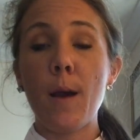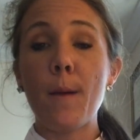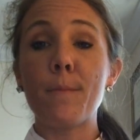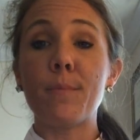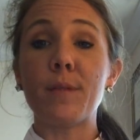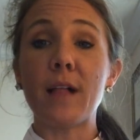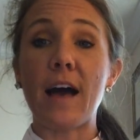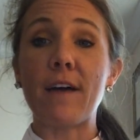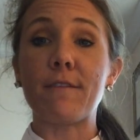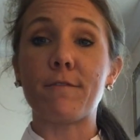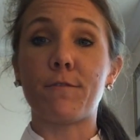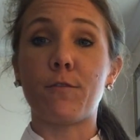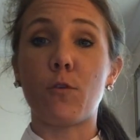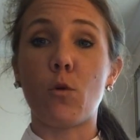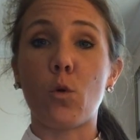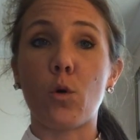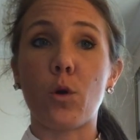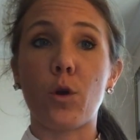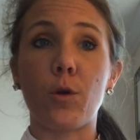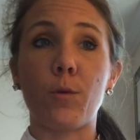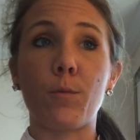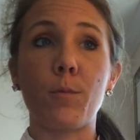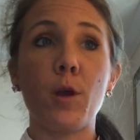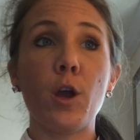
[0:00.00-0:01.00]

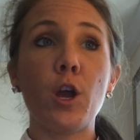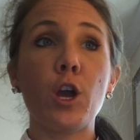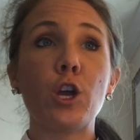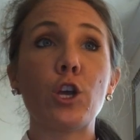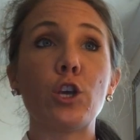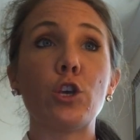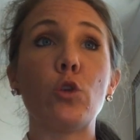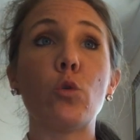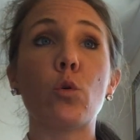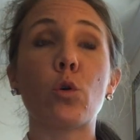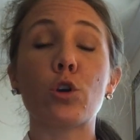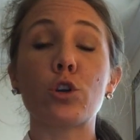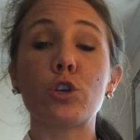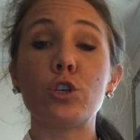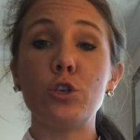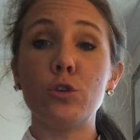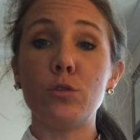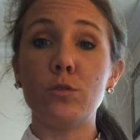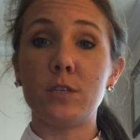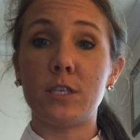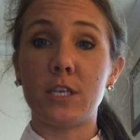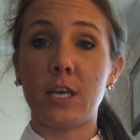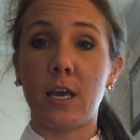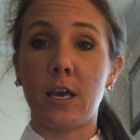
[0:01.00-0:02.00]
platform you are
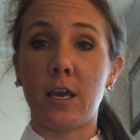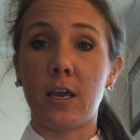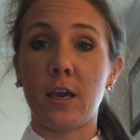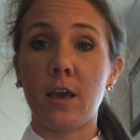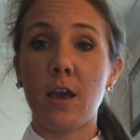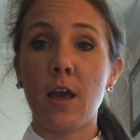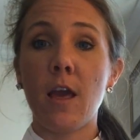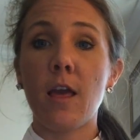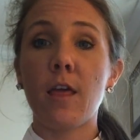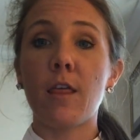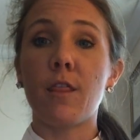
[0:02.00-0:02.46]
using